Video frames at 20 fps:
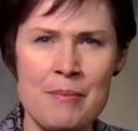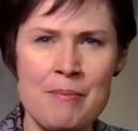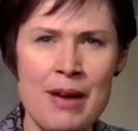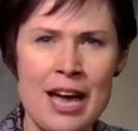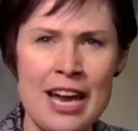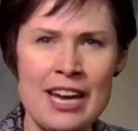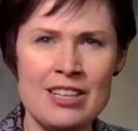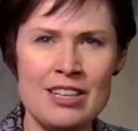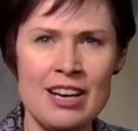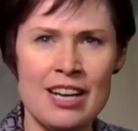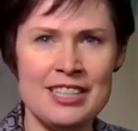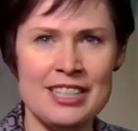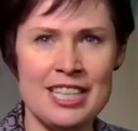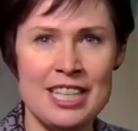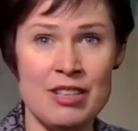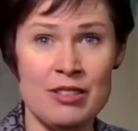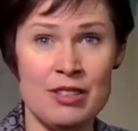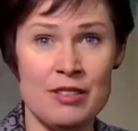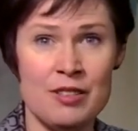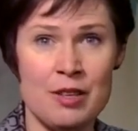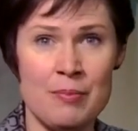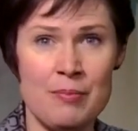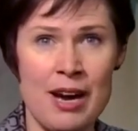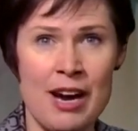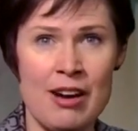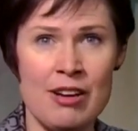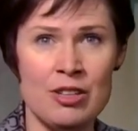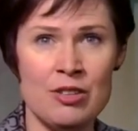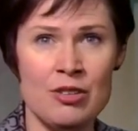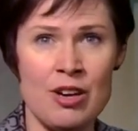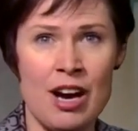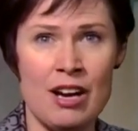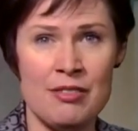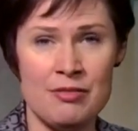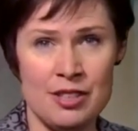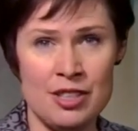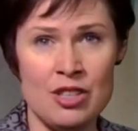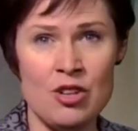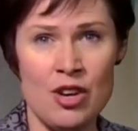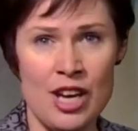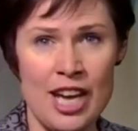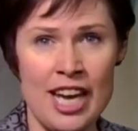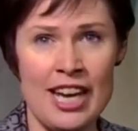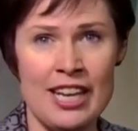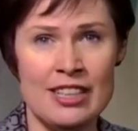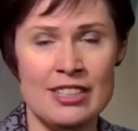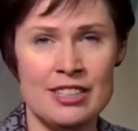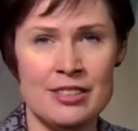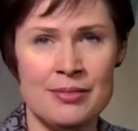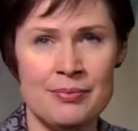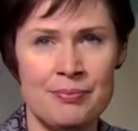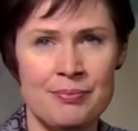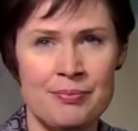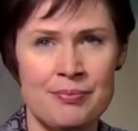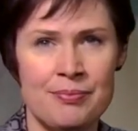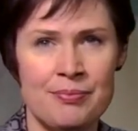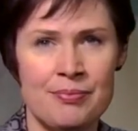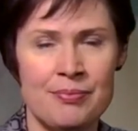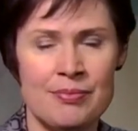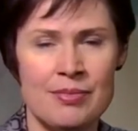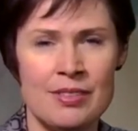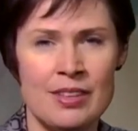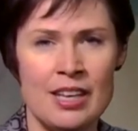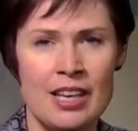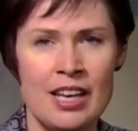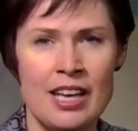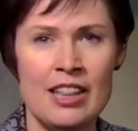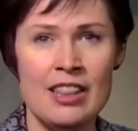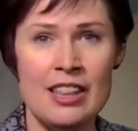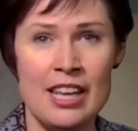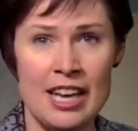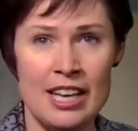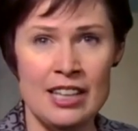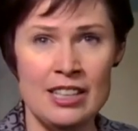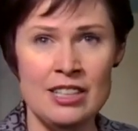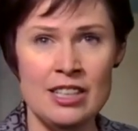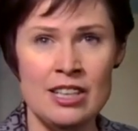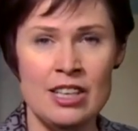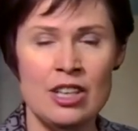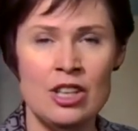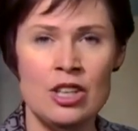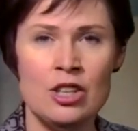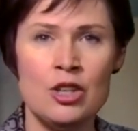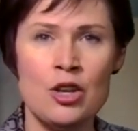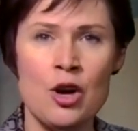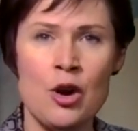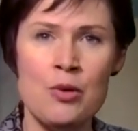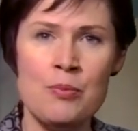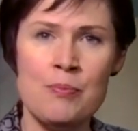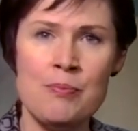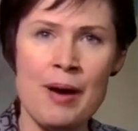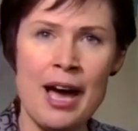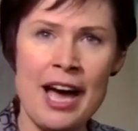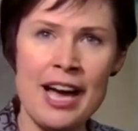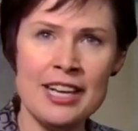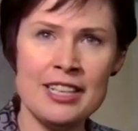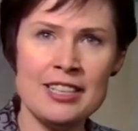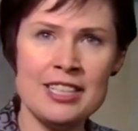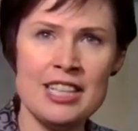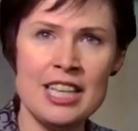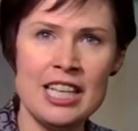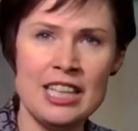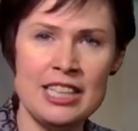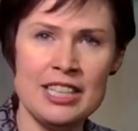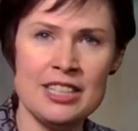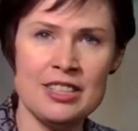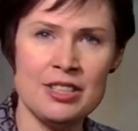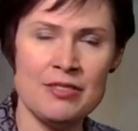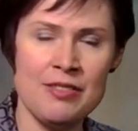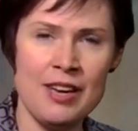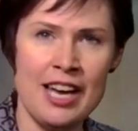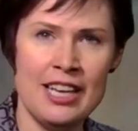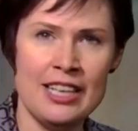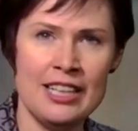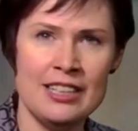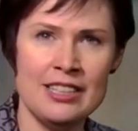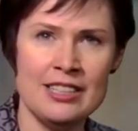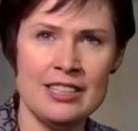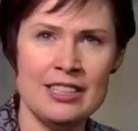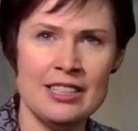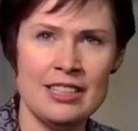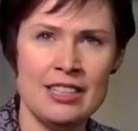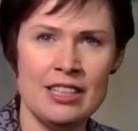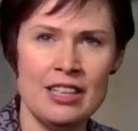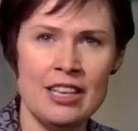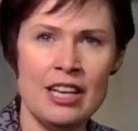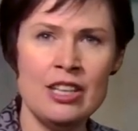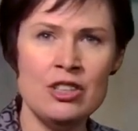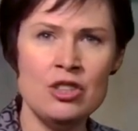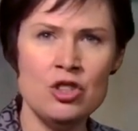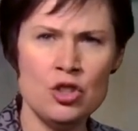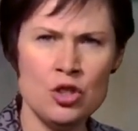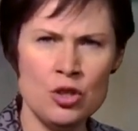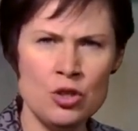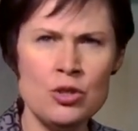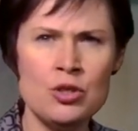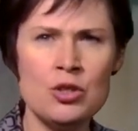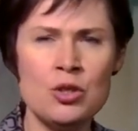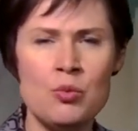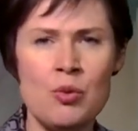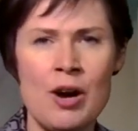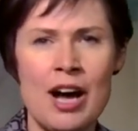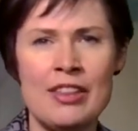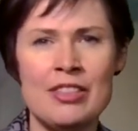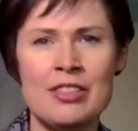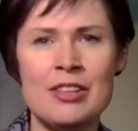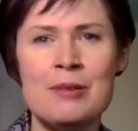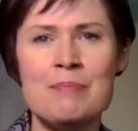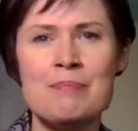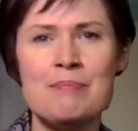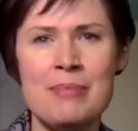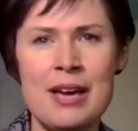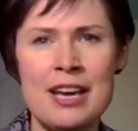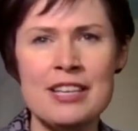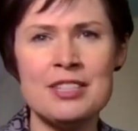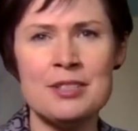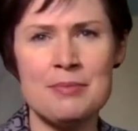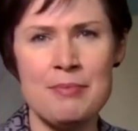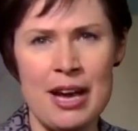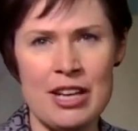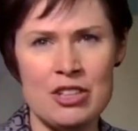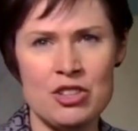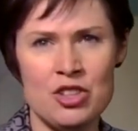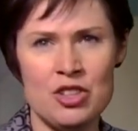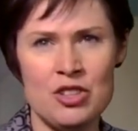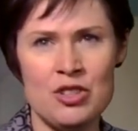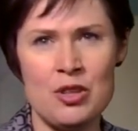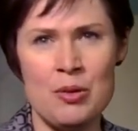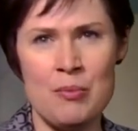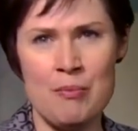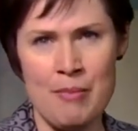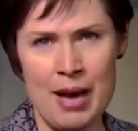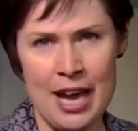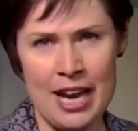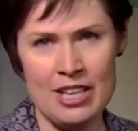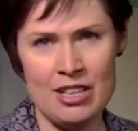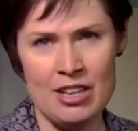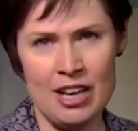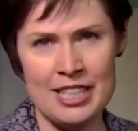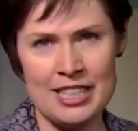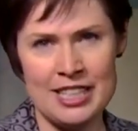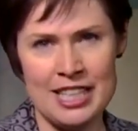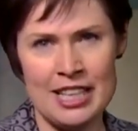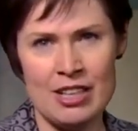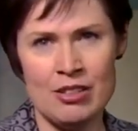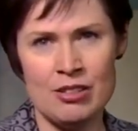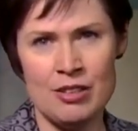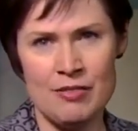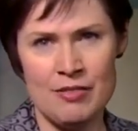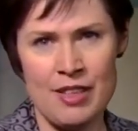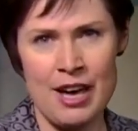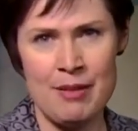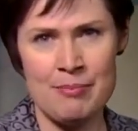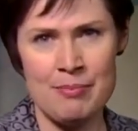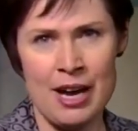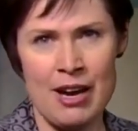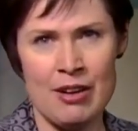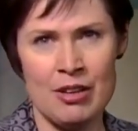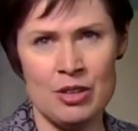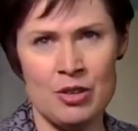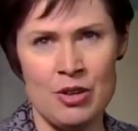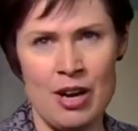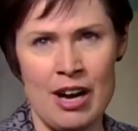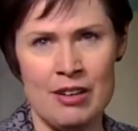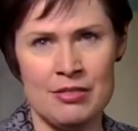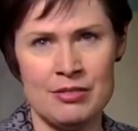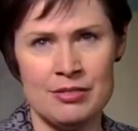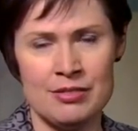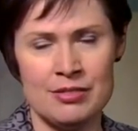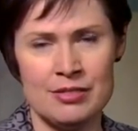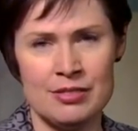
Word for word: the main idea of the paragraph in your head. Then go back to the list of headings and choose the one that best matches the main idea of that paragraph.